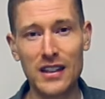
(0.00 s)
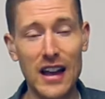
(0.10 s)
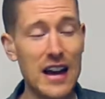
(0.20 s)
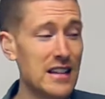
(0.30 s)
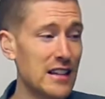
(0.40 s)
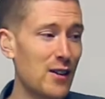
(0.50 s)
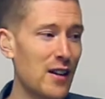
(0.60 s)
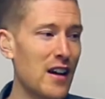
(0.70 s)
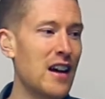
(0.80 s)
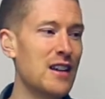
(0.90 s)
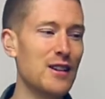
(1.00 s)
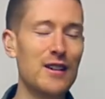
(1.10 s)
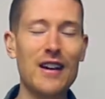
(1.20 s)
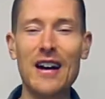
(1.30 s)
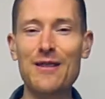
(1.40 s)
Okay, so
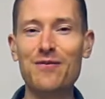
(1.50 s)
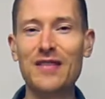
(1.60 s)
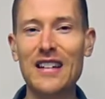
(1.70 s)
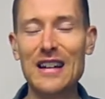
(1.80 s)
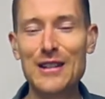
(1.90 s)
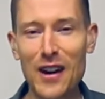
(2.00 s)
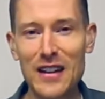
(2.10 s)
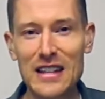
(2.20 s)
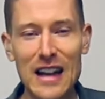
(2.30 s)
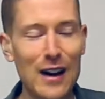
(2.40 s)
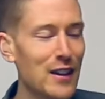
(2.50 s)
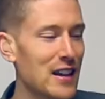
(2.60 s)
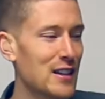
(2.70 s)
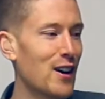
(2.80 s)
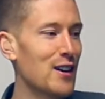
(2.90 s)
let's try this now, the
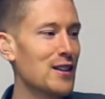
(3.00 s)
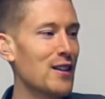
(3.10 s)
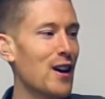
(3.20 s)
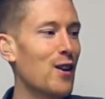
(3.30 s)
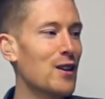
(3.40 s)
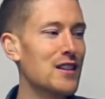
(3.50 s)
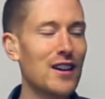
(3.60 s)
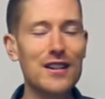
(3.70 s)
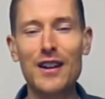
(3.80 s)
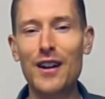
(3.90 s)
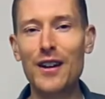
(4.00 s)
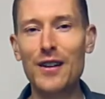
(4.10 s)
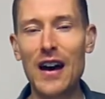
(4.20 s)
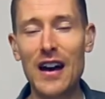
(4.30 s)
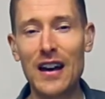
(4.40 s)
guitar solo, the whole guitar solo
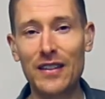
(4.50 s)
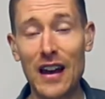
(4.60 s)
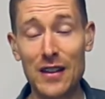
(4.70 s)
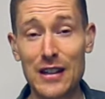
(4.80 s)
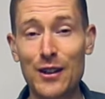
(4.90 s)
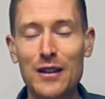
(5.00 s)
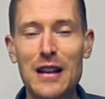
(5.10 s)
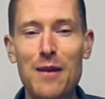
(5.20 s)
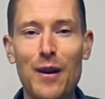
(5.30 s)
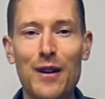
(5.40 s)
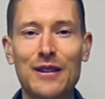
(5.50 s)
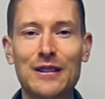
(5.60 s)
at the song tempo.